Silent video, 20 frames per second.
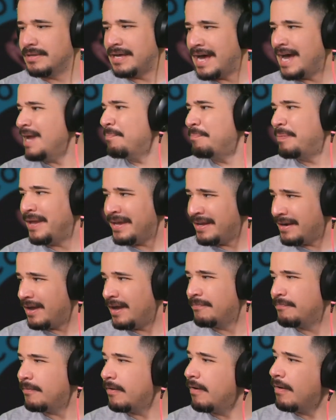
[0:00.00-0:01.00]
I paid
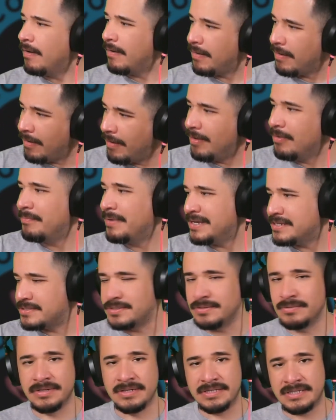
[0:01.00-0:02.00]
off all my
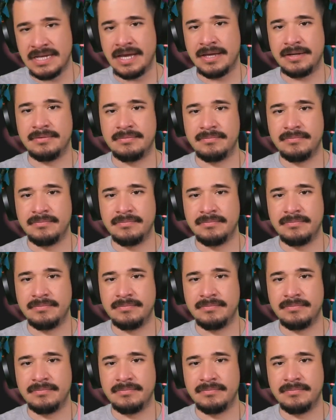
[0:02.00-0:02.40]
student debt.